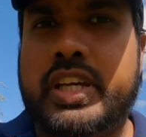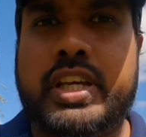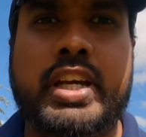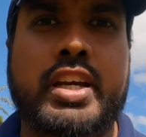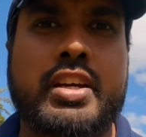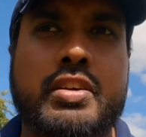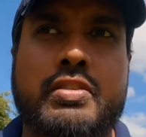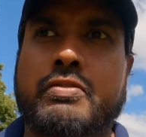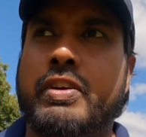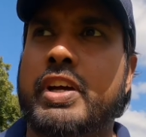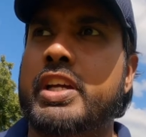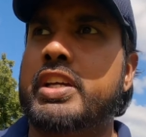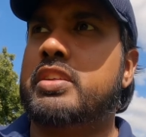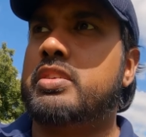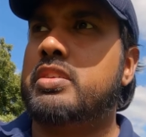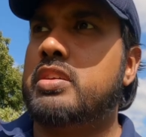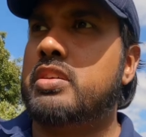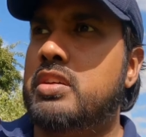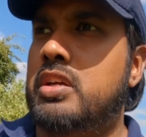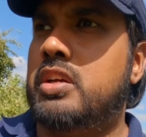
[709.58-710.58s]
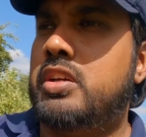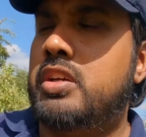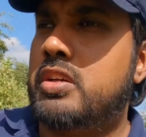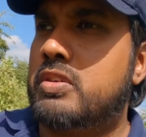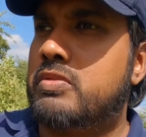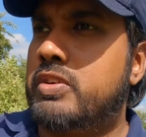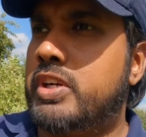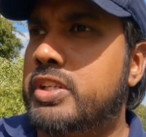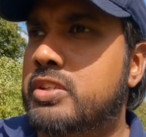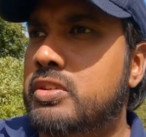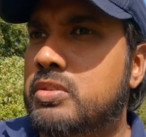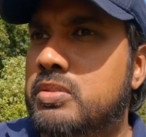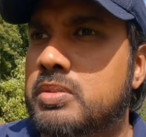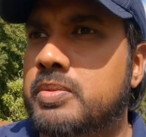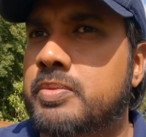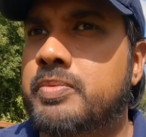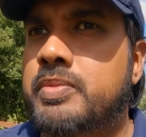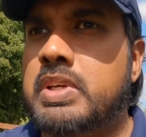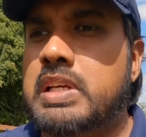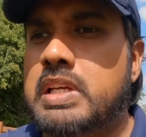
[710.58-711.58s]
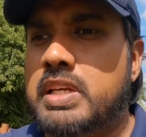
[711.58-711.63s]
yeah, quite old.